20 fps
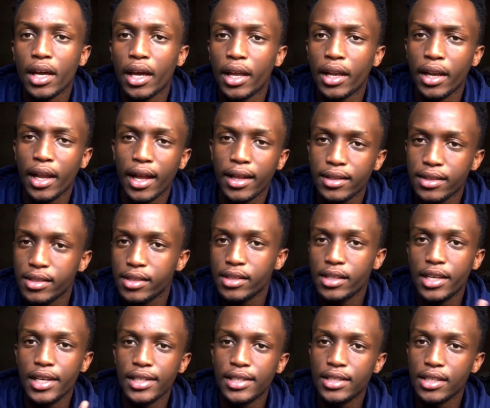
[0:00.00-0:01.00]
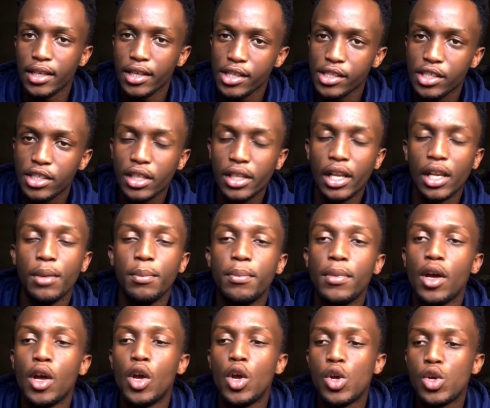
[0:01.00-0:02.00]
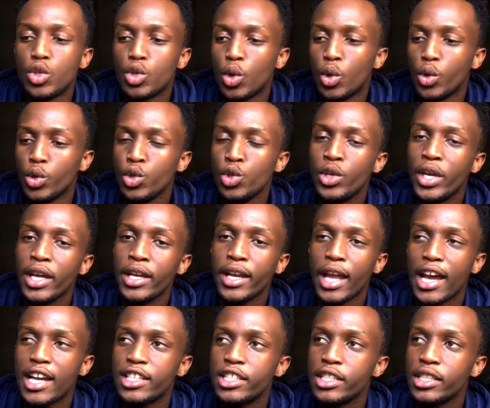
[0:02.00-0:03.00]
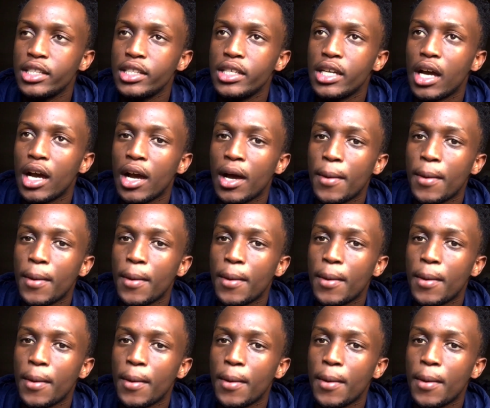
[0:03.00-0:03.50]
and that skit-ish clip. So you can actually